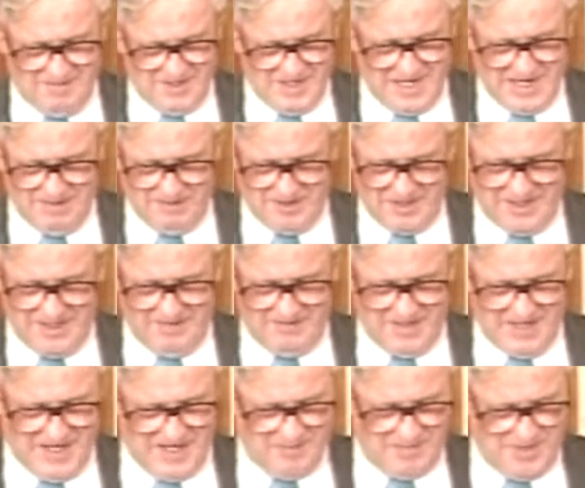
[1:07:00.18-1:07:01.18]
when I
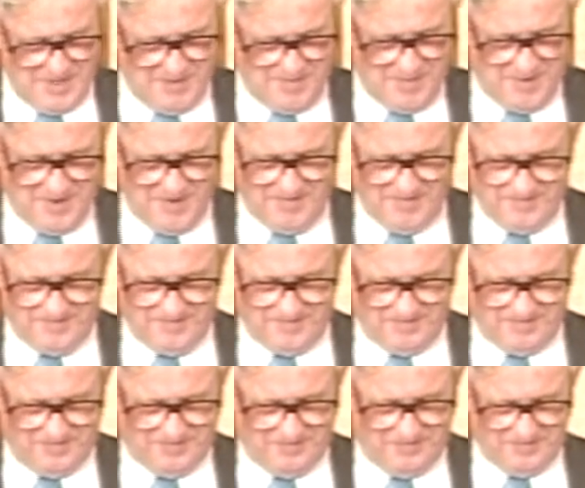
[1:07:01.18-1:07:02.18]
received that paper
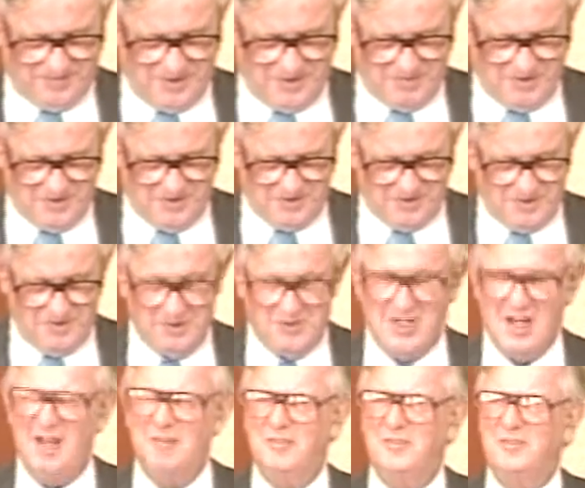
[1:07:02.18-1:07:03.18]
from those two
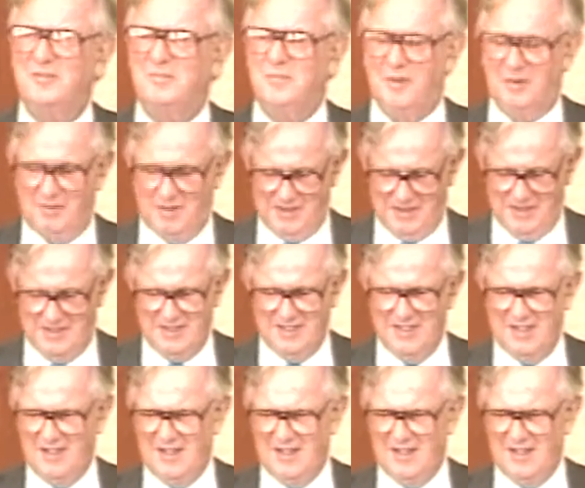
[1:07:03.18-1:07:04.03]
chaps in Poland,